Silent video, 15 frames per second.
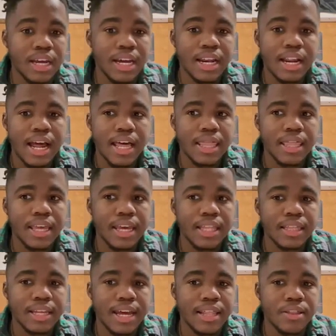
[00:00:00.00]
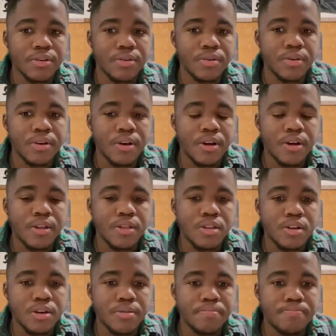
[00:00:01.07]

and I think that the